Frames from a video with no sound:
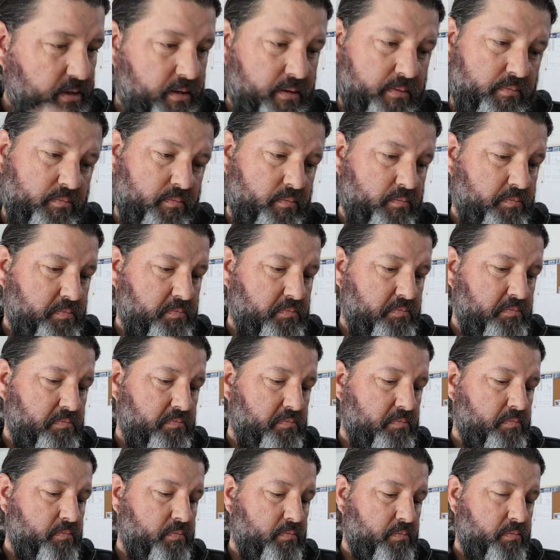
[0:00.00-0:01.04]
uh,
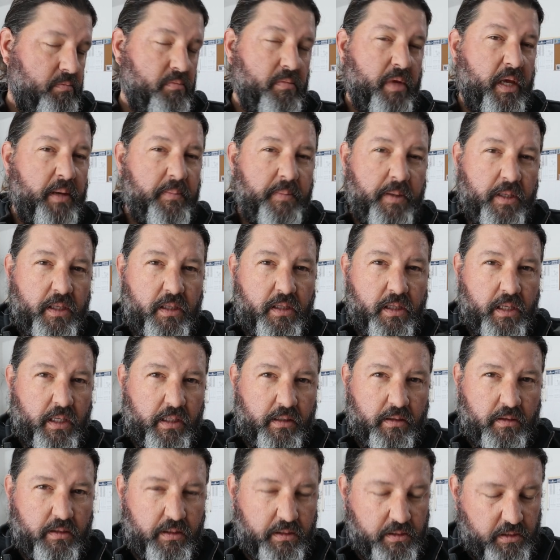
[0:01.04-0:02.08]
maybe
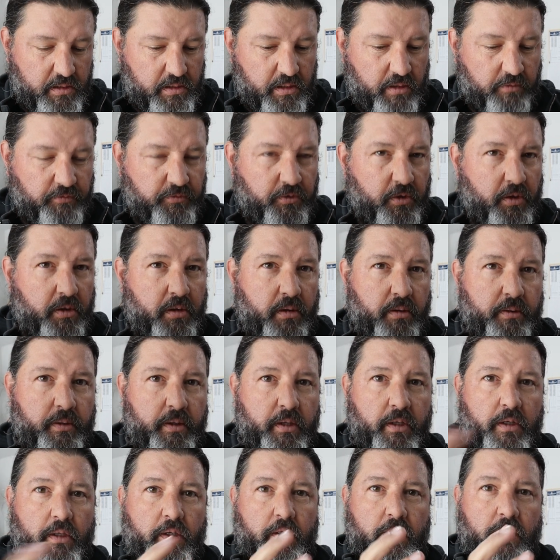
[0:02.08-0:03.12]
get this stuff all
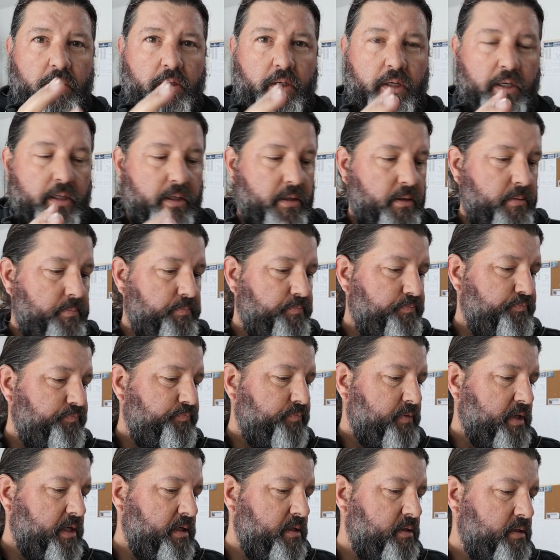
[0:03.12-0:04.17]

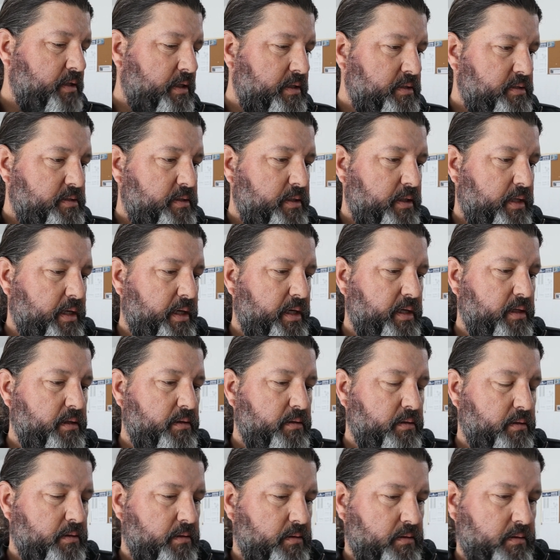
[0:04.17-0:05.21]
um, done today.
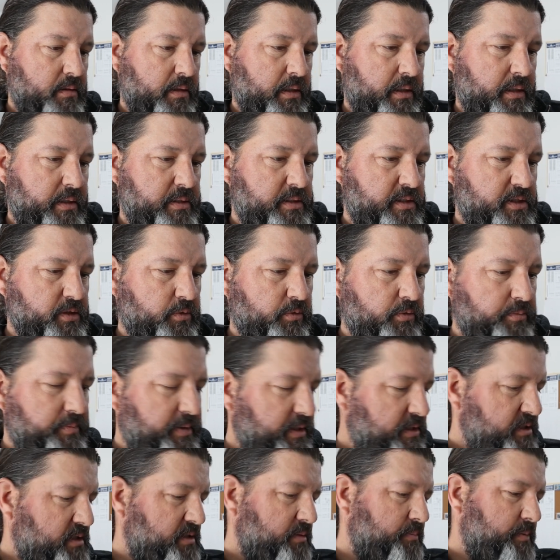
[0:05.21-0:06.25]
Uh, still
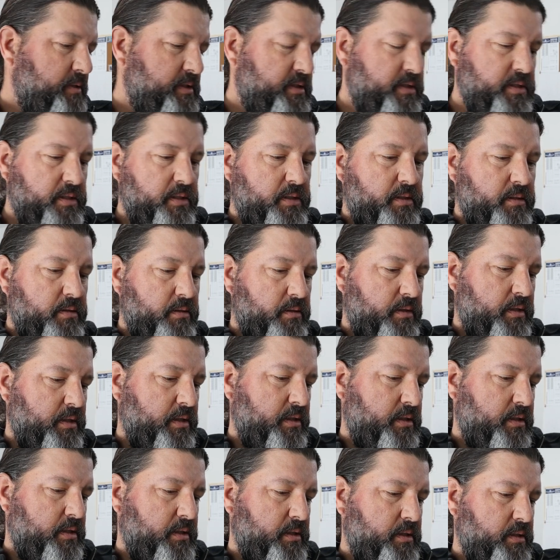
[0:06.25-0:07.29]
remains to be seen. It
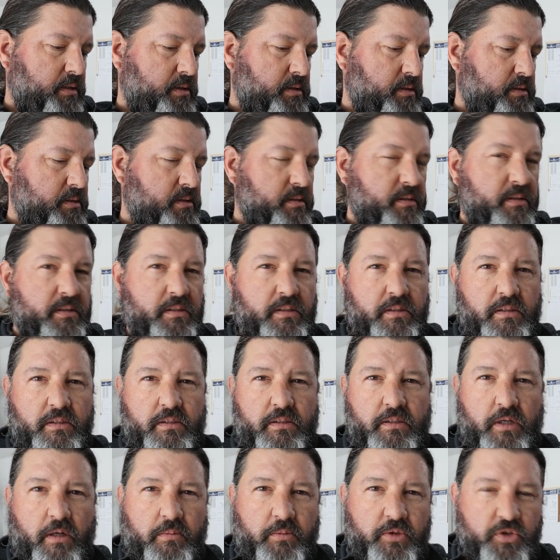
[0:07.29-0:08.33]

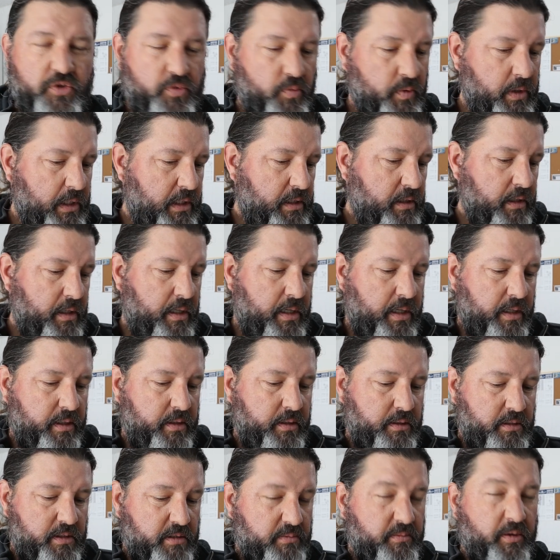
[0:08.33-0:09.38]
is almost one o'clock,
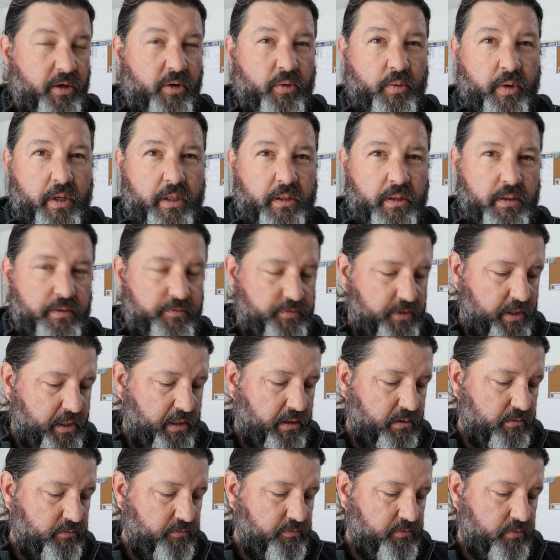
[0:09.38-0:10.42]
and tomorrow I leave
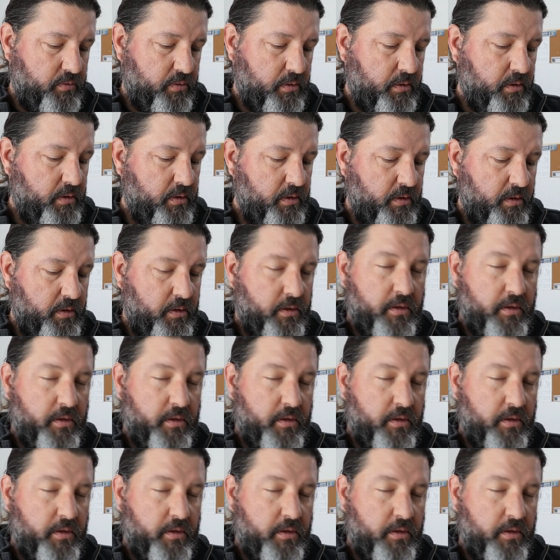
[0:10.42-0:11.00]
town for